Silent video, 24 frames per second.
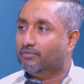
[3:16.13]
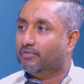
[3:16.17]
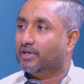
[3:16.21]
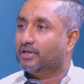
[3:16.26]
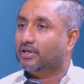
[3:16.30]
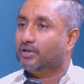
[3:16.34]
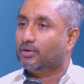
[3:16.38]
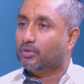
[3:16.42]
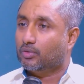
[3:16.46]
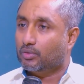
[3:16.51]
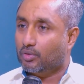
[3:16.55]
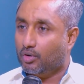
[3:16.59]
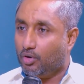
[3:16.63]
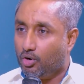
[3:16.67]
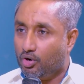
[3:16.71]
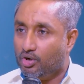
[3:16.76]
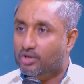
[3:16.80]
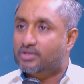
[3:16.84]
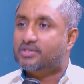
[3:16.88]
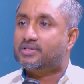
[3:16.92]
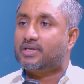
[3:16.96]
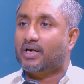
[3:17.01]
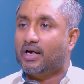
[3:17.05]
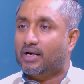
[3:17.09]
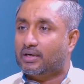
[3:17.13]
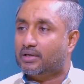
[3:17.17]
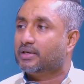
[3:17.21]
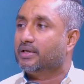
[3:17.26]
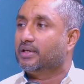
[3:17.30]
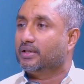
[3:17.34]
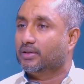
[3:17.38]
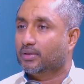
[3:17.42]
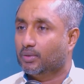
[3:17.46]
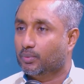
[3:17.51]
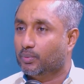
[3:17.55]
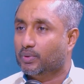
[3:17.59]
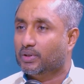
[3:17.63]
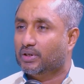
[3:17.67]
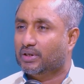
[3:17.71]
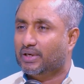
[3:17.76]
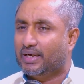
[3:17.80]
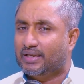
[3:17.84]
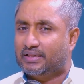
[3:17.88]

when it all started in the world.